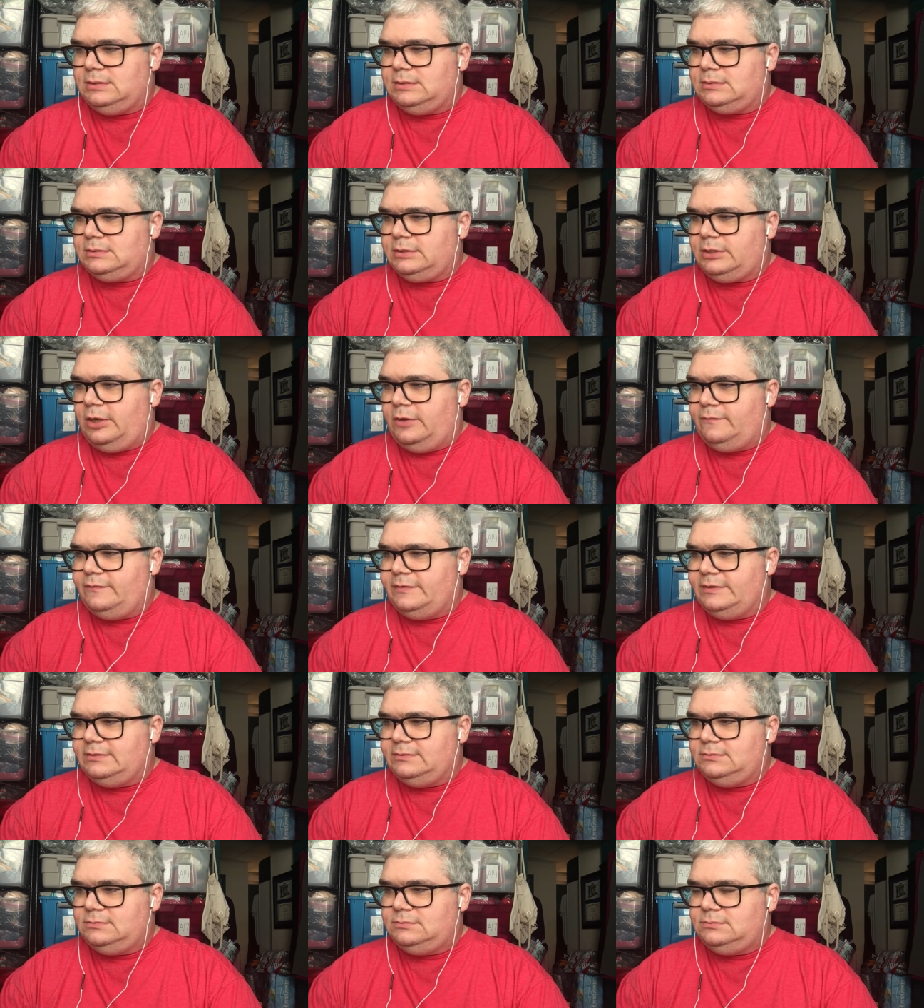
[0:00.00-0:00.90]
COVID
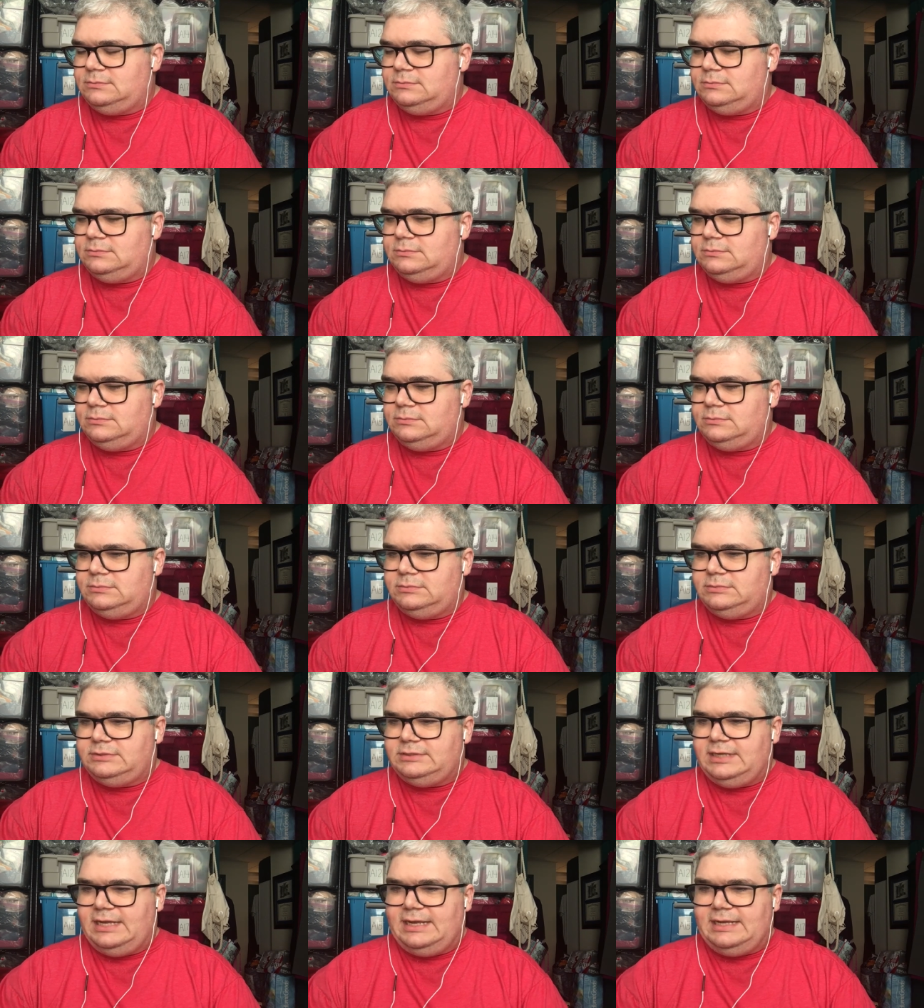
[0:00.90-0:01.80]

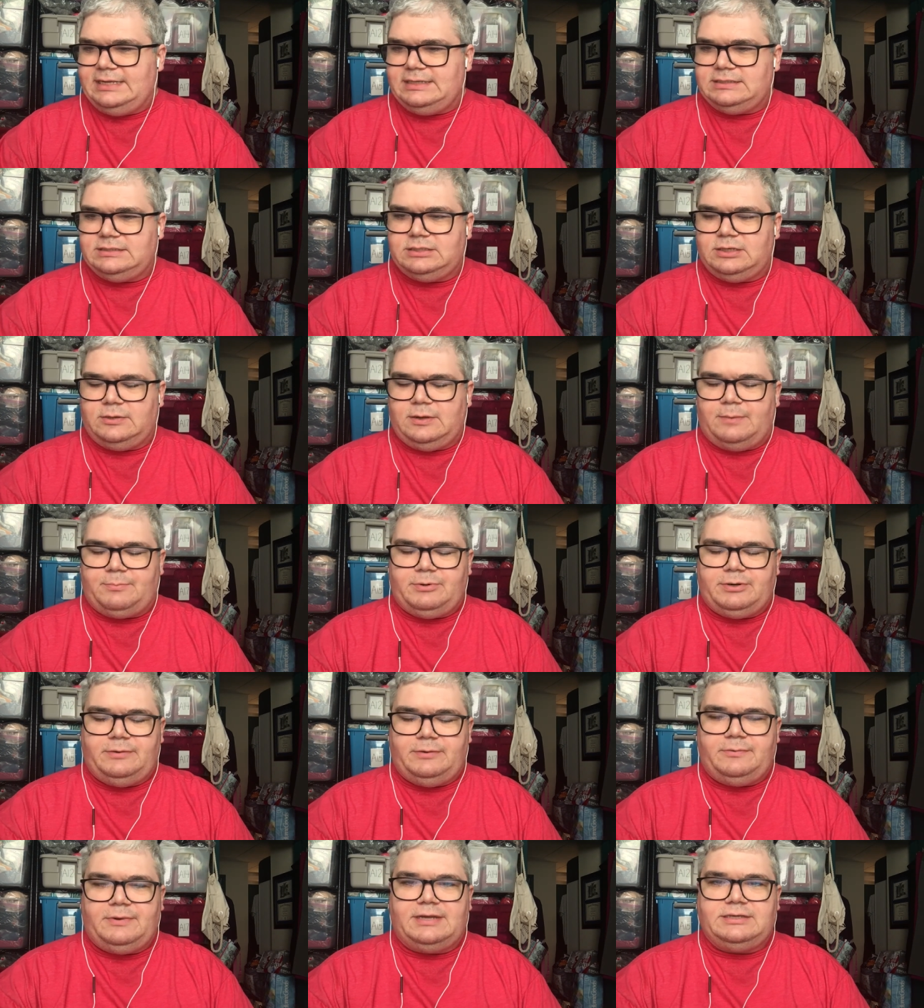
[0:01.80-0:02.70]
test. So I
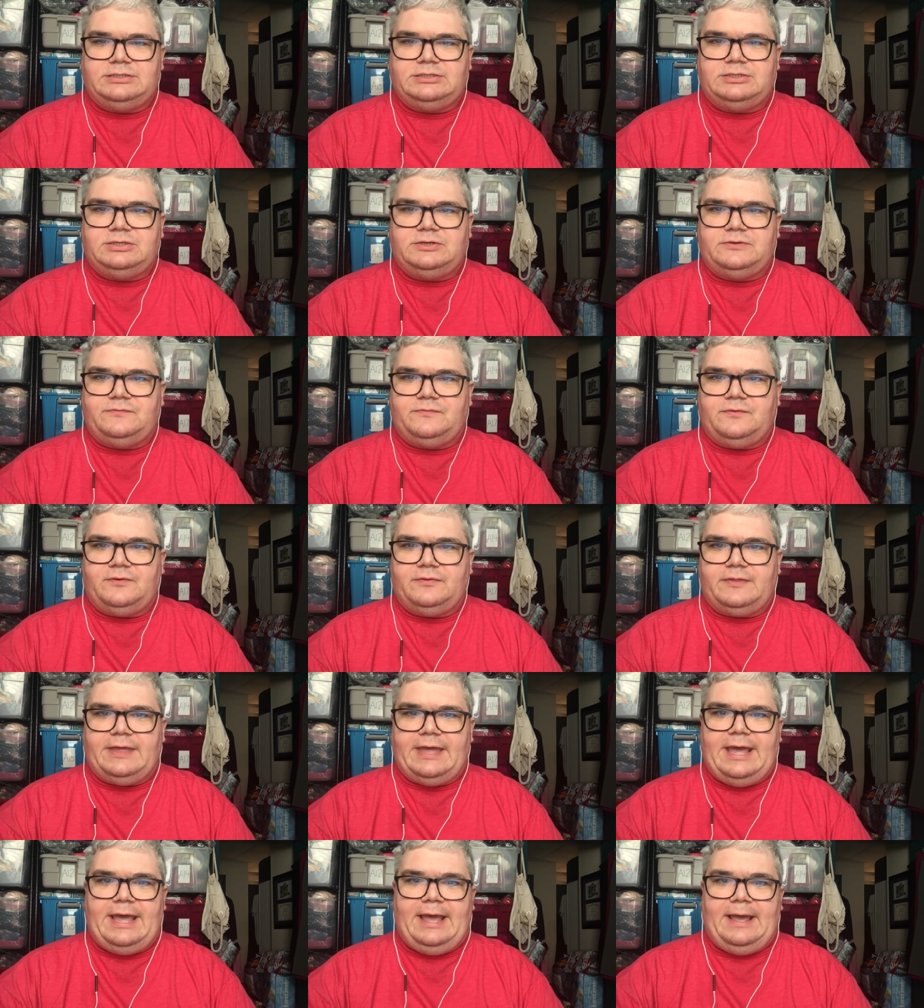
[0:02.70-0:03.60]
pre-registered for
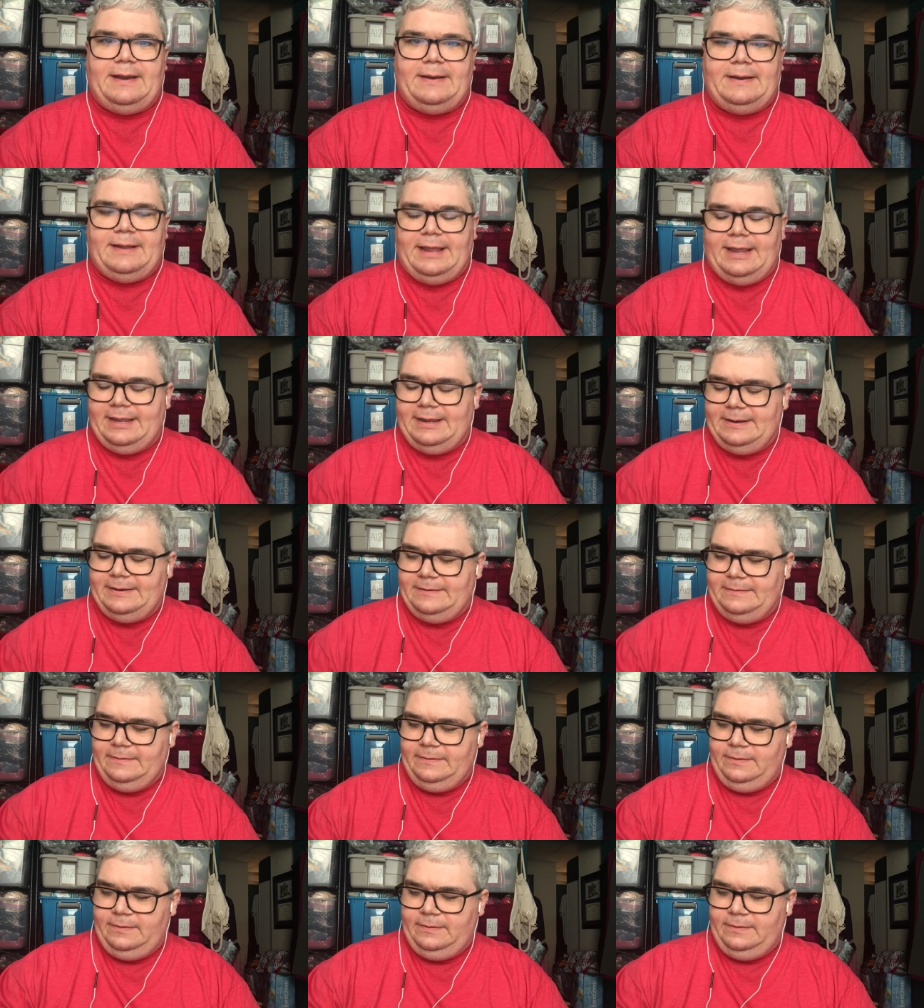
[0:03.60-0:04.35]
that, and